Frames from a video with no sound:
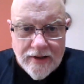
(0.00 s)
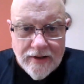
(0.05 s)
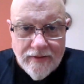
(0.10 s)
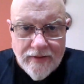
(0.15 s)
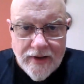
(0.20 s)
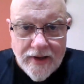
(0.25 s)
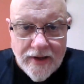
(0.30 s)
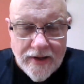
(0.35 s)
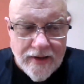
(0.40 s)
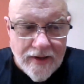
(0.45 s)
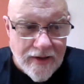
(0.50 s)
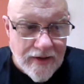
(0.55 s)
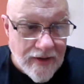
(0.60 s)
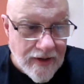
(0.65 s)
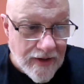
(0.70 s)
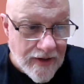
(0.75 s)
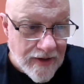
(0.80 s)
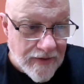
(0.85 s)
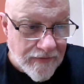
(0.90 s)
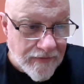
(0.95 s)
I got
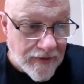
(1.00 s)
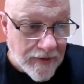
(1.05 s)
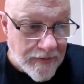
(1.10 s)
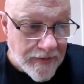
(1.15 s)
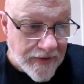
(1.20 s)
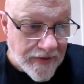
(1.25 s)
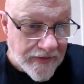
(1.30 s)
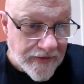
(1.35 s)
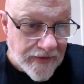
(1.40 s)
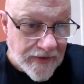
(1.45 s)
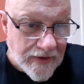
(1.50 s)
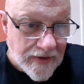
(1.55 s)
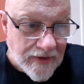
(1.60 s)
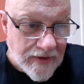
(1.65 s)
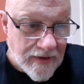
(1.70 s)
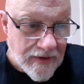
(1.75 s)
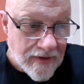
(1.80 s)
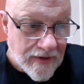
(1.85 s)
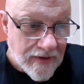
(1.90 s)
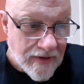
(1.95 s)
to flip this thing.
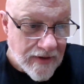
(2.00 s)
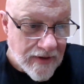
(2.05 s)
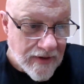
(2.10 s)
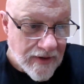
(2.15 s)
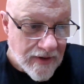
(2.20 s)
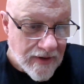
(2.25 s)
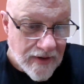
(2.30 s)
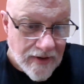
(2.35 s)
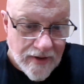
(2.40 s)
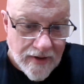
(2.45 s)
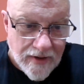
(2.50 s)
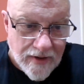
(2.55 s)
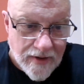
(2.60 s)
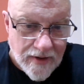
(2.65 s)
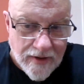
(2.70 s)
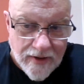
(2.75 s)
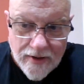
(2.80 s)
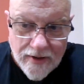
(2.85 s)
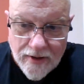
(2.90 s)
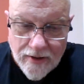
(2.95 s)

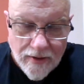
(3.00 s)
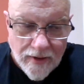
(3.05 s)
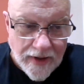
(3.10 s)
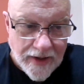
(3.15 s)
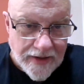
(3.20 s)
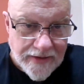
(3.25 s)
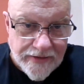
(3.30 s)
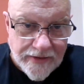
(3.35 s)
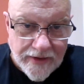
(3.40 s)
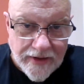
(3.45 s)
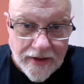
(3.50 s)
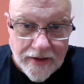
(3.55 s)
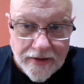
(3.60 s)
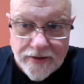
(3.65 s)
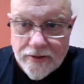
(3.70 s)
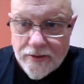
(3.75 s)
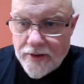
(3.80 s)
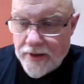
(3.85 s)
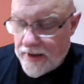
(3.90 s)
Oh, I guess I can't do it